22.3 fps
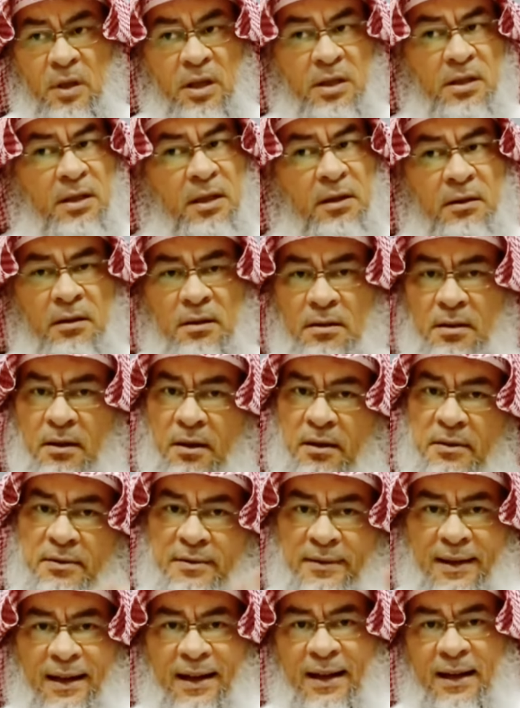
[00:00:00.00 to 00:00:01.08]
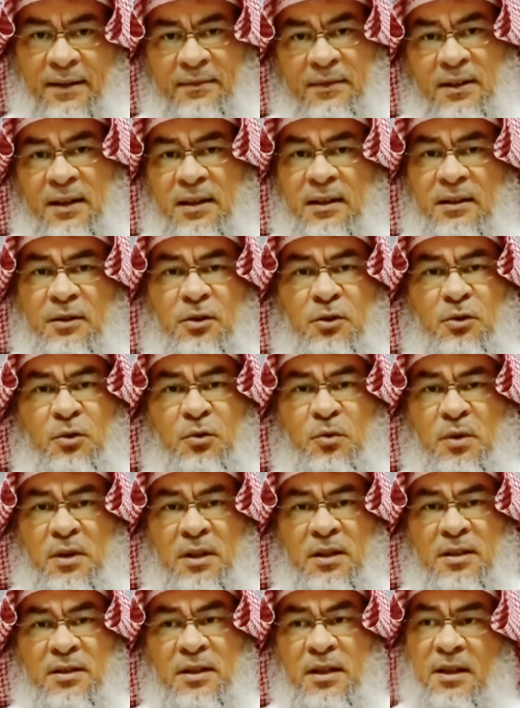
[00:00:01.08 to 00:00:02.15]
He said, I have nothing to do
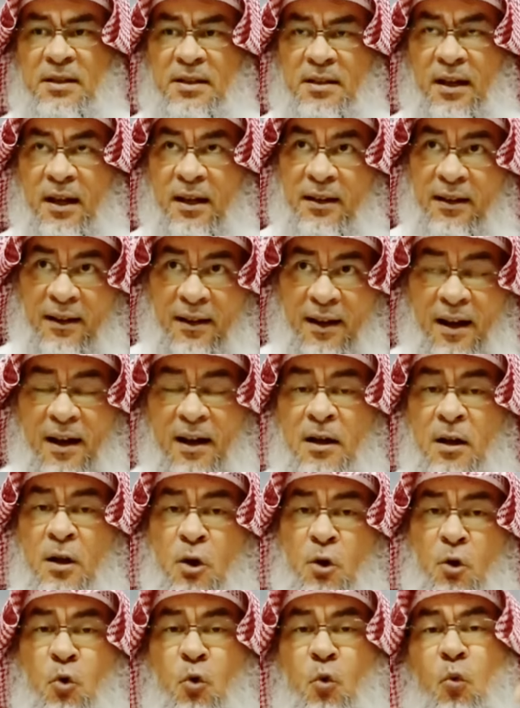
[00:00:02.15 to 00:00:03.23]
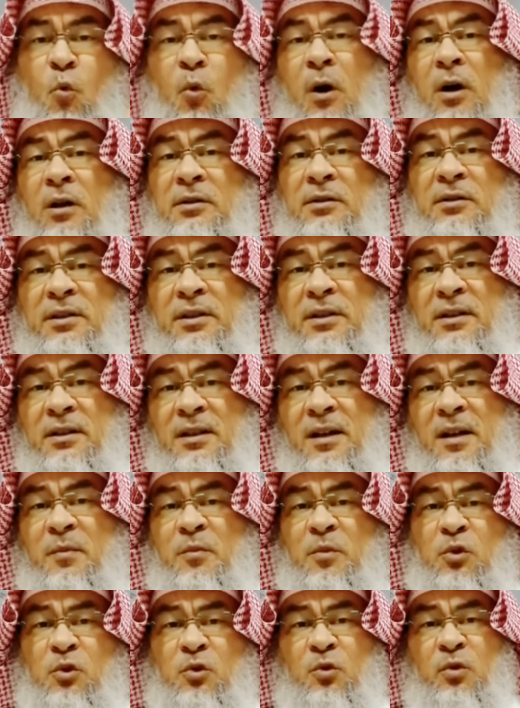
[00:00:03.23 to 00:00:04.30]
with this. It's Allah who wanted
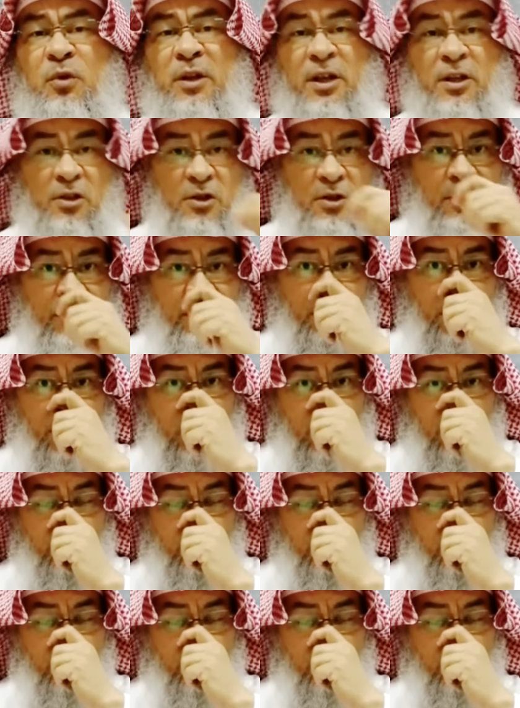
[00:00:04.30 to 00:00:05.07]
them to reach